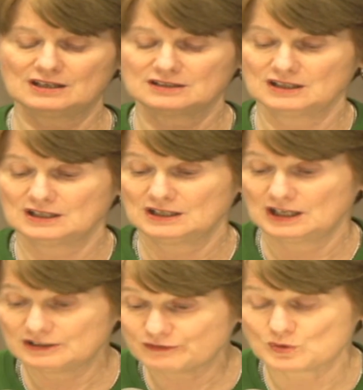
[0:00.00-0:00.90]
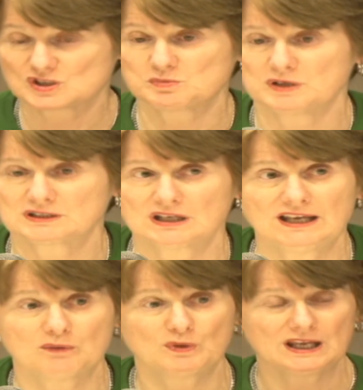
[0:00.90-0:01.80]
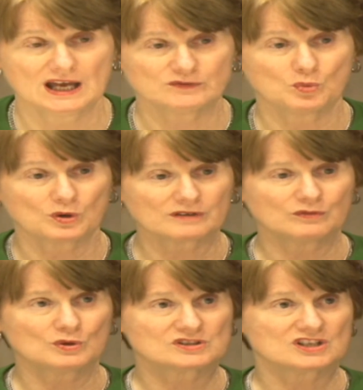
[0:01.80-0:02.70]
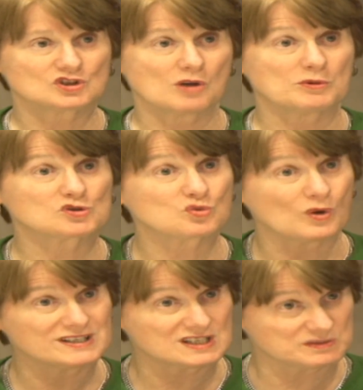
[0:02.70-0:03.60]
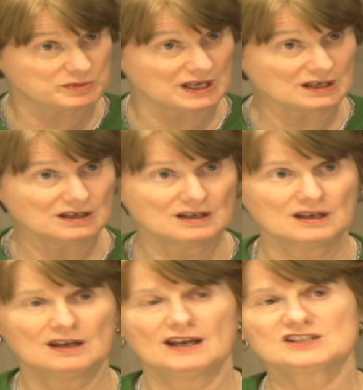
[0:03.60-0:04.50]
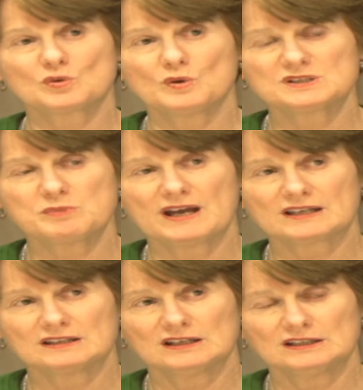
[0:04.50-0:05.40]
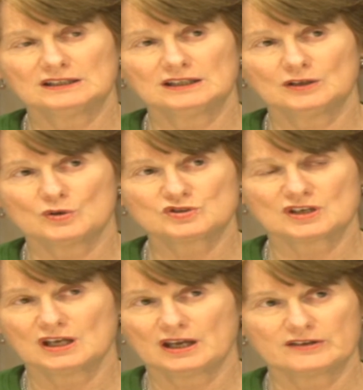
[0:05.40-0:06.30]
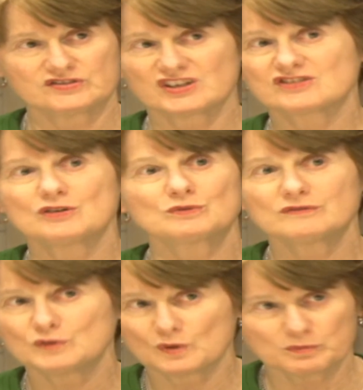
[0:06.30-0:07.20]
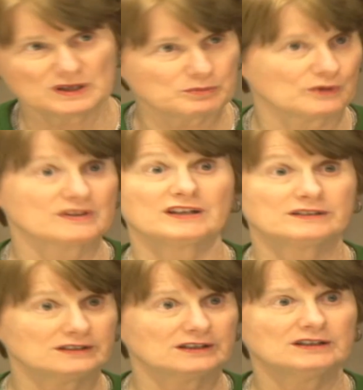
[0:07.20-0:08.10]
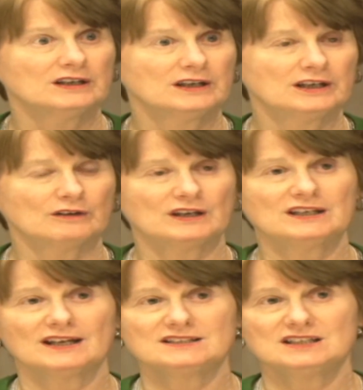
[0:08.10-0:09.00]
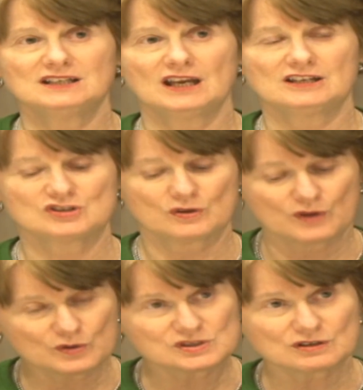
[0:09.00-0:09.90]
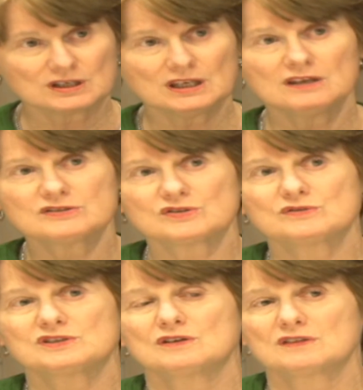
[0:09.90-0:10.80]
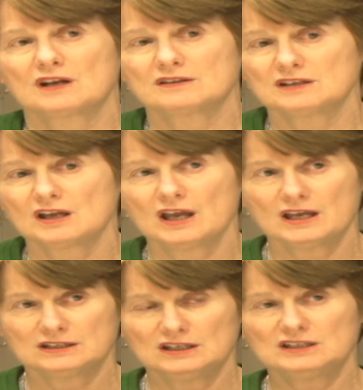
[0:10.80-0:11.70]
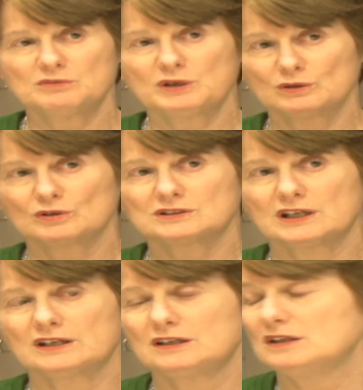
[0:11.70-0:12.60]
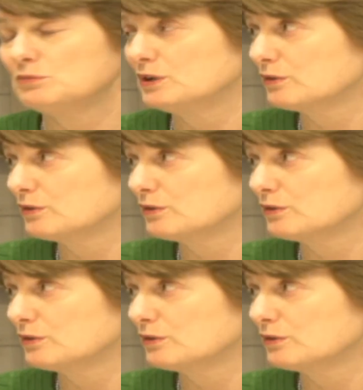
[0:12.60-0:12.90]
and enforcement. And we have a workforce that's almost twice as big as it was back then, and OSHA has 600 fewer people than it did, in 1980. So those are key issues here that I think need to be looked at and need to be